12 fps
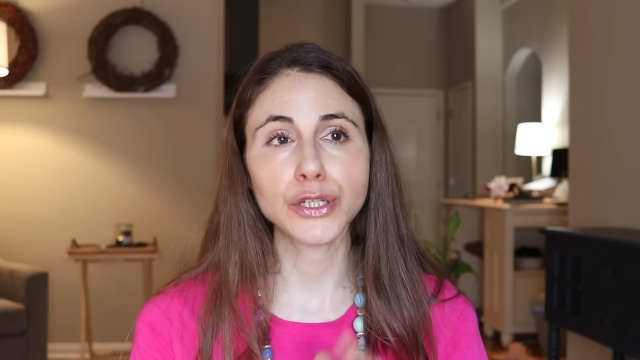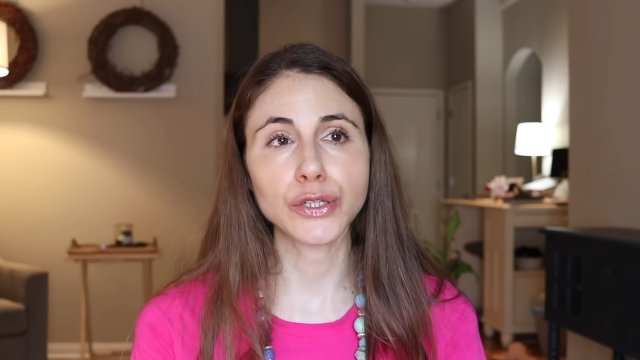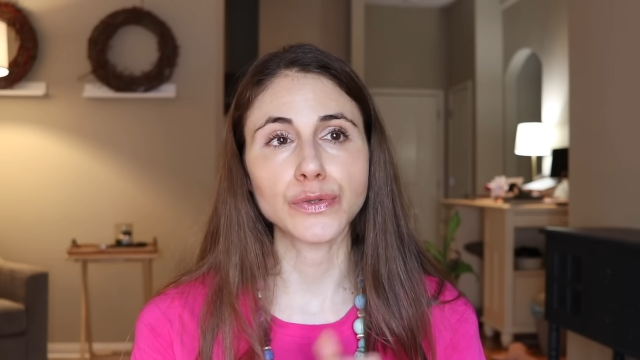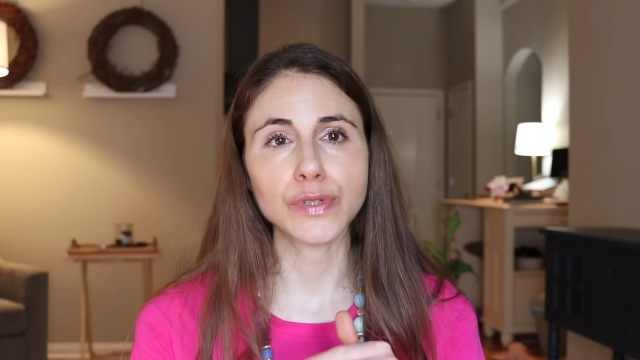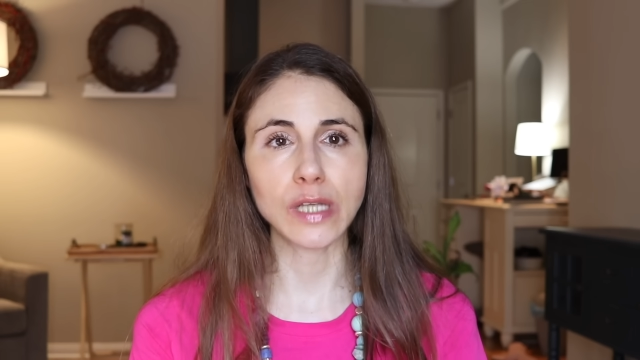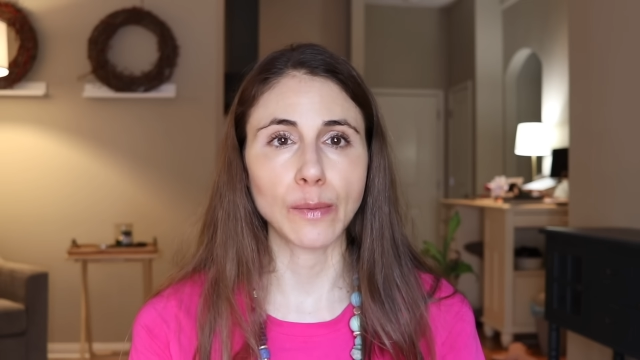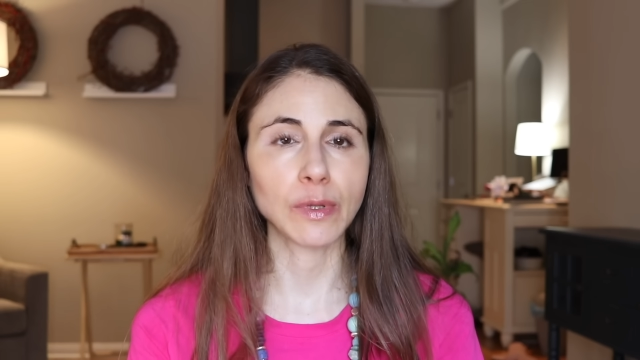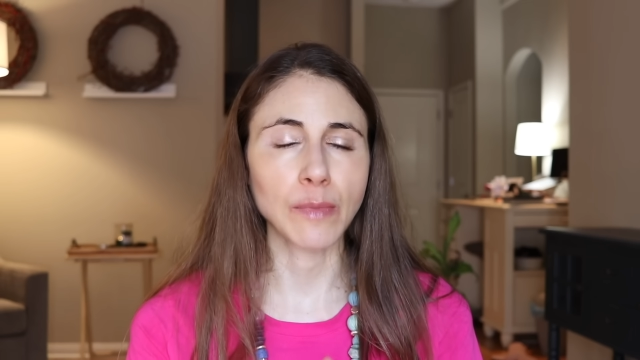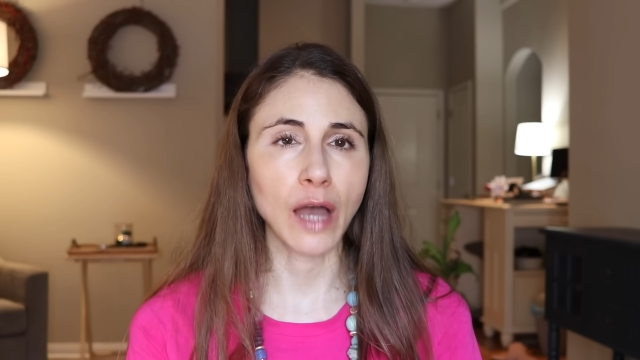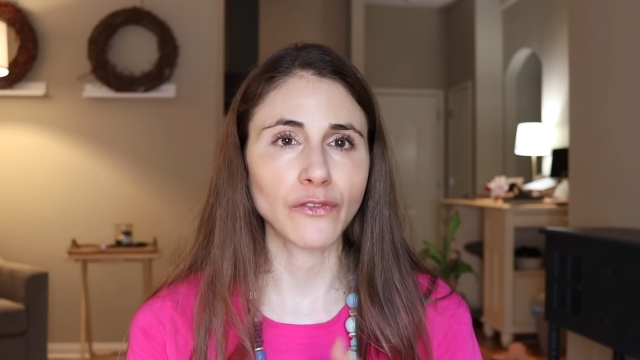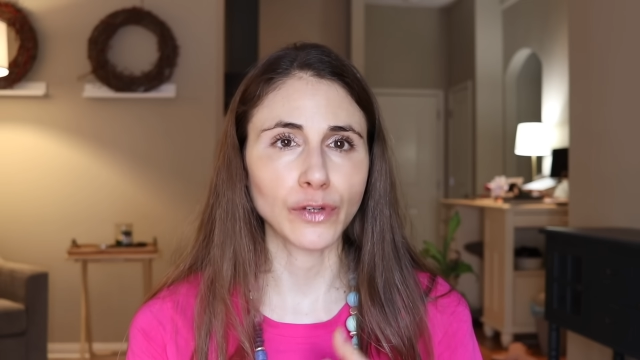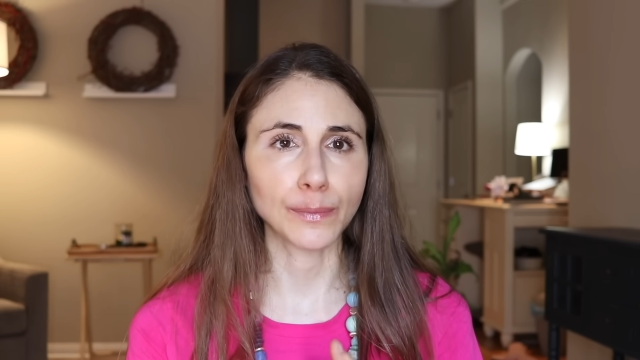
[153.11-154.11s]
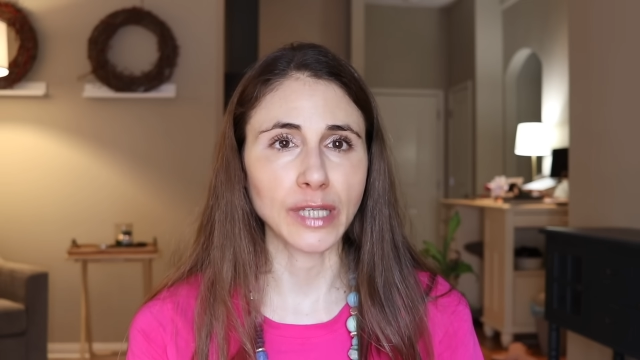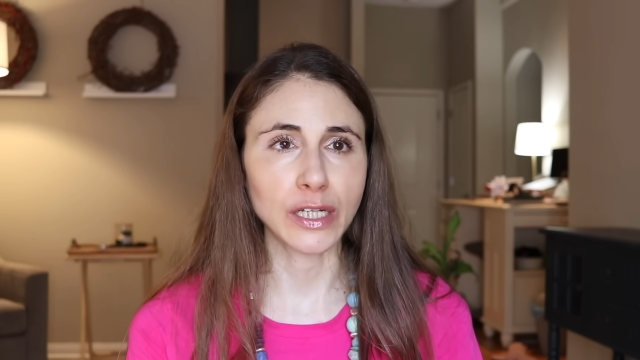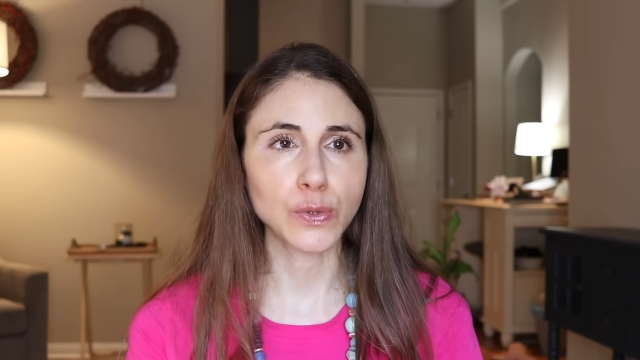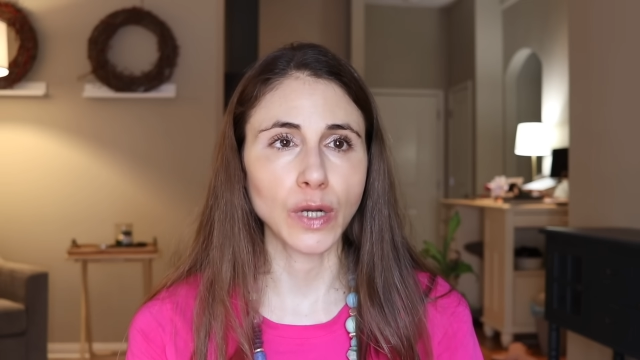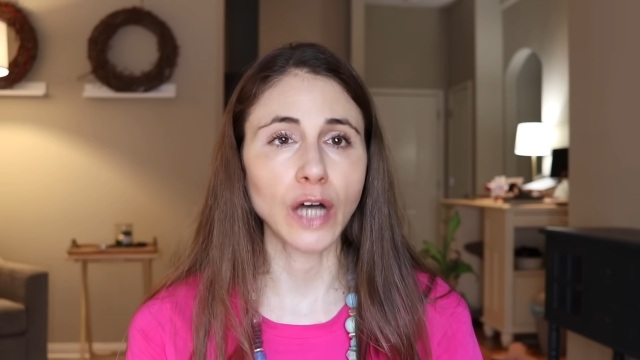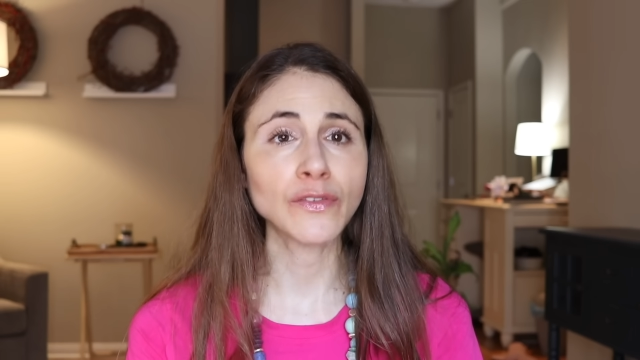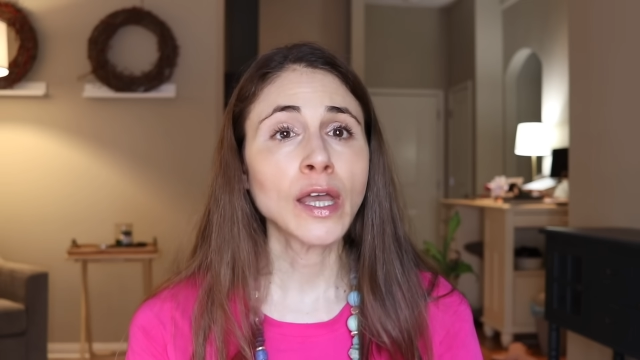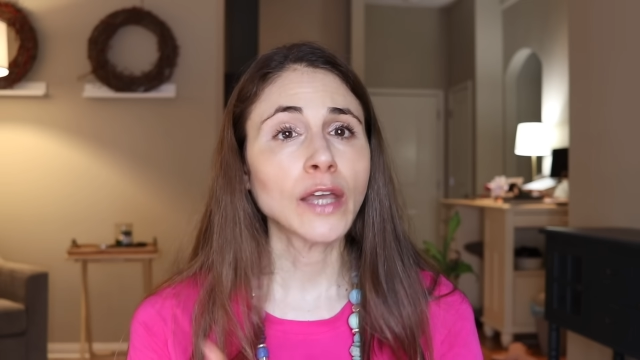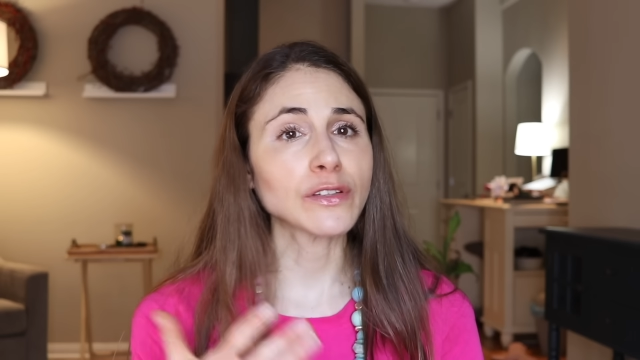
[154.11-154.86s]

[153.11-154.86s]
to supplement for B12.